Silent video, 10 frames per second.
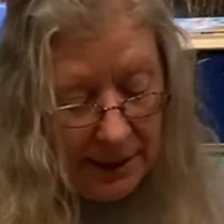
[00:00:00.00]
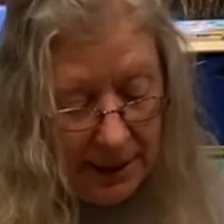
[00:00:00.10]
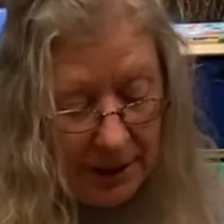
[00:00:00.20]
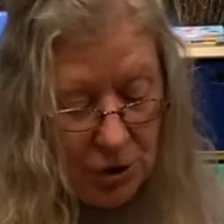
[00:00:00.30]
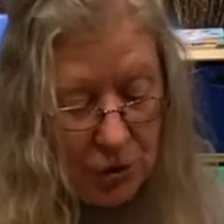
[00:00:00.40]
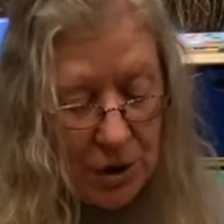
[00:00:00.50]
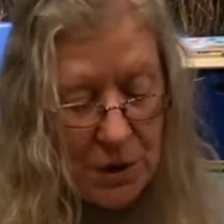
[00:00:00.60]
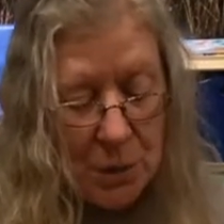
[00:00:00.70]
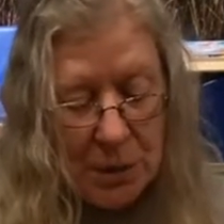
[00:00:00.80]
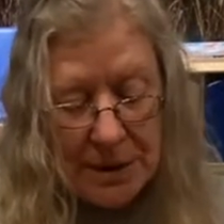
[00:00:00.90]
And you
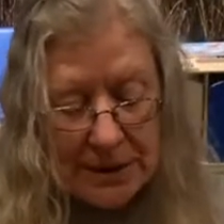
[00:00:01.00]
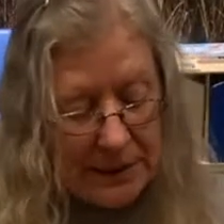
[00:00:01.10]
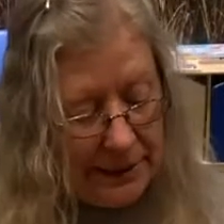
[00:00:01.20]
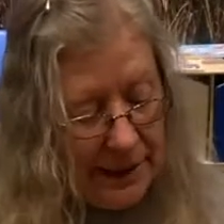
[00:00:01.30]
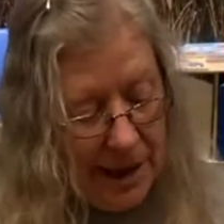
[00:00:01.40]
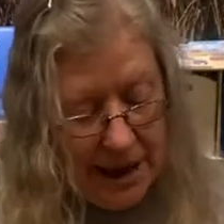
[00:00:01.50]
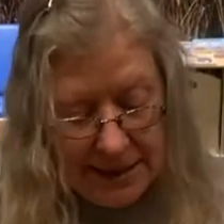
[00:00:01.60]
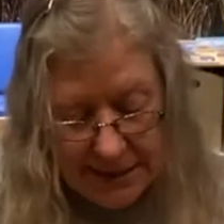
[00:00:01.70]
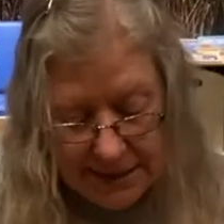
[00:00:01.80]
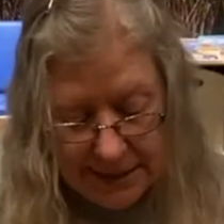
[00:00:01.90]
just want to
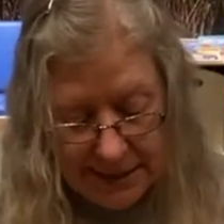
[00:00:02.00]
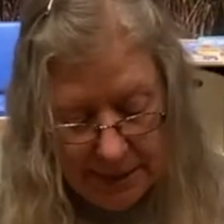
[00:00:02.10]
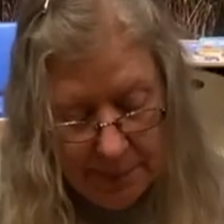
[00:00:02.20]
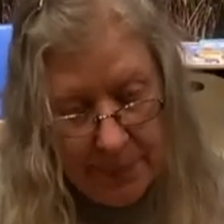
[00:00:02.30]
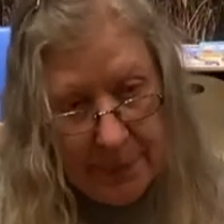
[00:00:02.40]
line this up